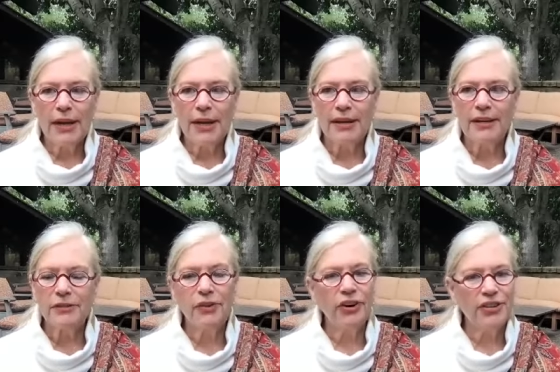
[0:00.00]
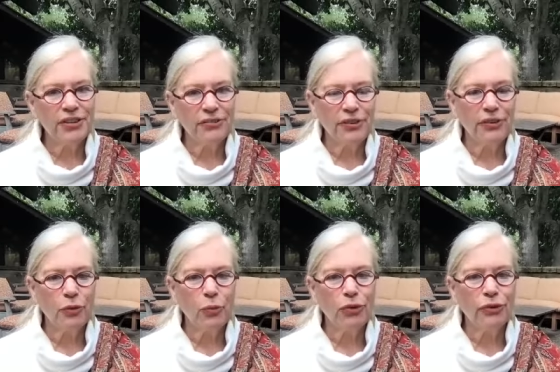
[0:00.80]
is very different than
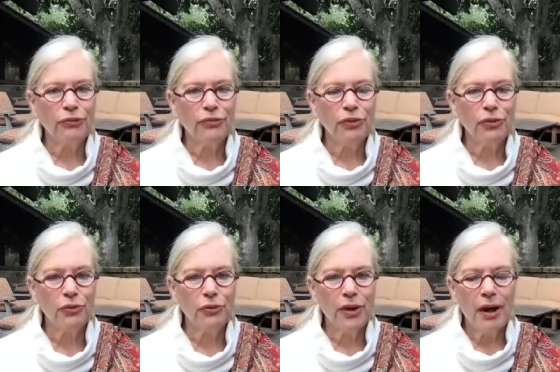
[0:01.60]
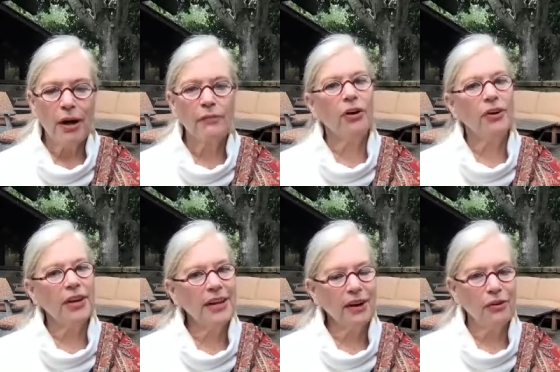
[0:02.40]
the worldview of our
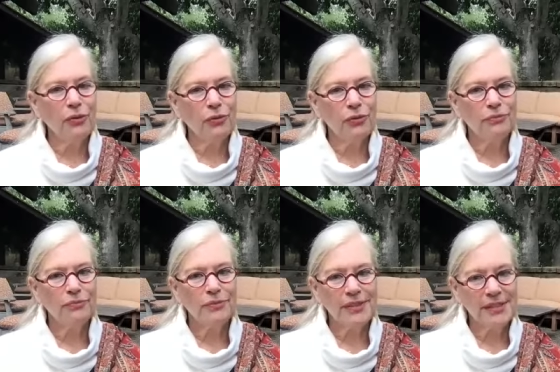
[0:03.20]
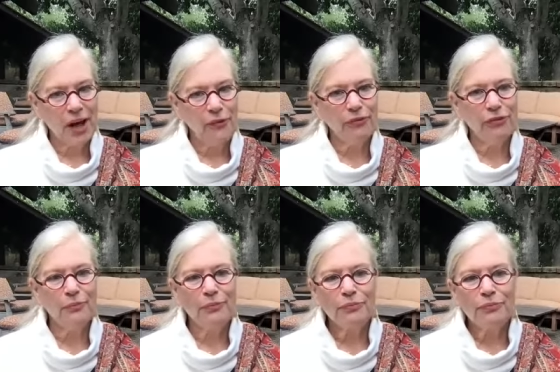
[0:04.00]
ego self.
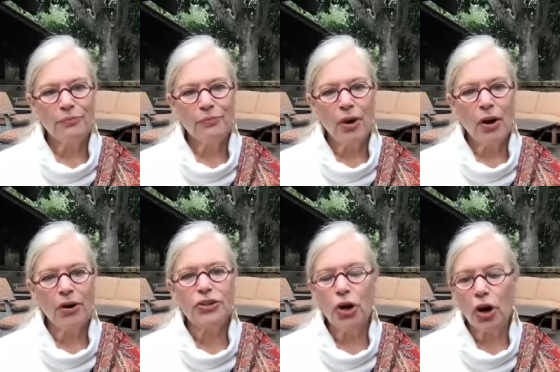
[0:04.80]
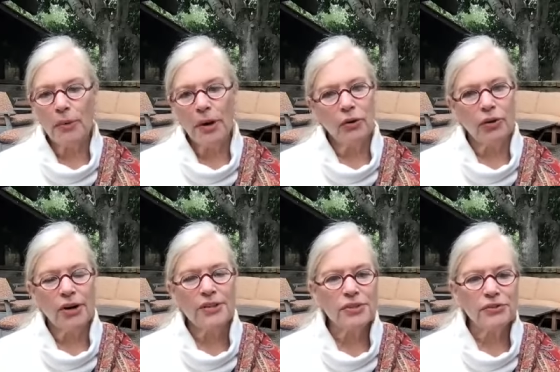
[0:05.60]
Our dharma or our
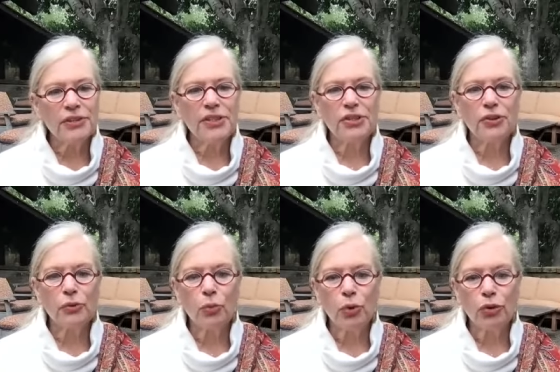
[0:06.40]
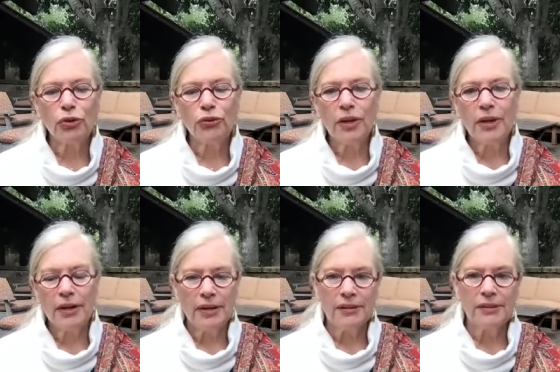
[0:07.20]
service into the world
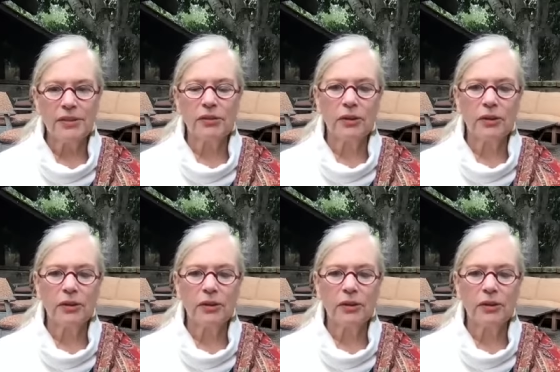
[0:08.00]
is